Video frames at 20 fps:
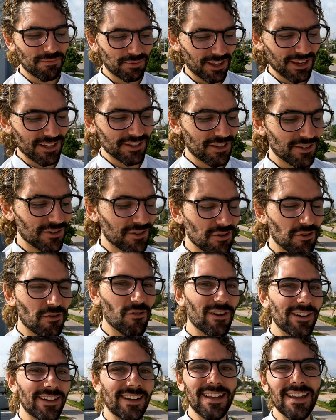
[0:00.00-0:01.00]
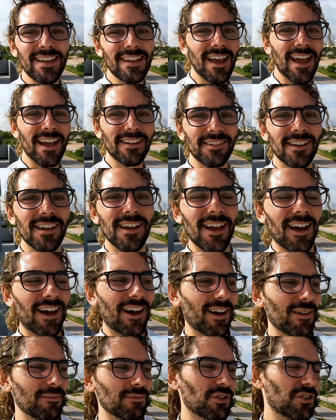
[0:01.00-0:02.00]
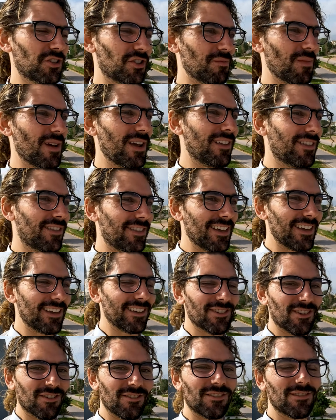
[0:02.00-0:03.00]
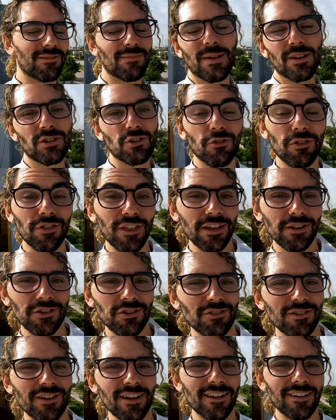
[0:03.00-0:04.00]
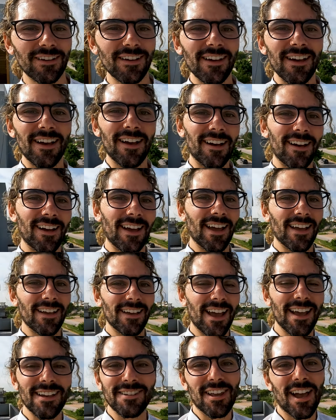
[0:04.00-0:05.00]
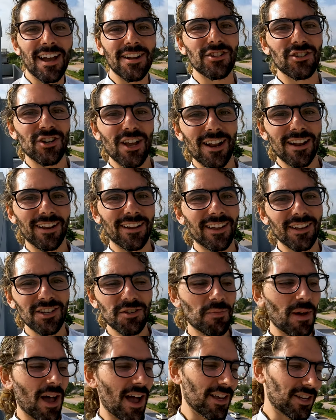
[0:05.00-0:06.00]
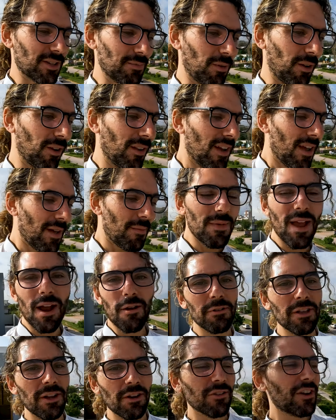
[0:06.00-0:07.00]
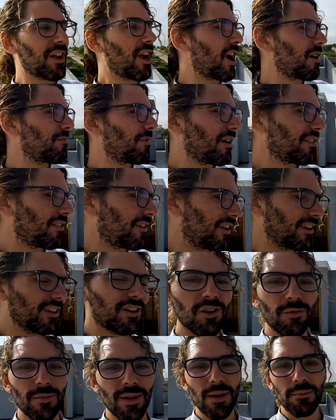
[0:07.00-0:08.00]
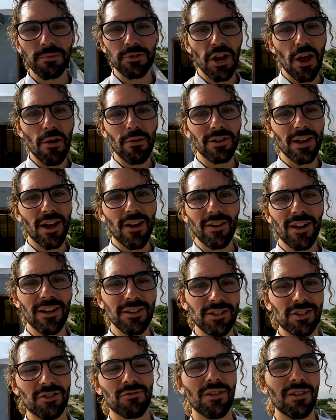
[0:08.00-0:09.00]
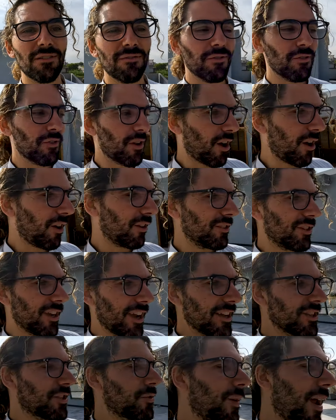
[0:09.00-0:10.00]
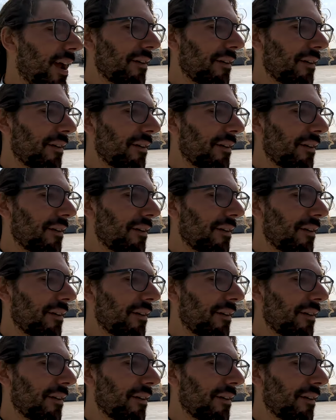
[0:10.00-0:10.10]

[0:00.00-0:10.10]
the places you're going to eat at, just to make sure things are done as hygienic as possible. Me, I really don't care about that. You know me, I'm chowing down on street food all day. It's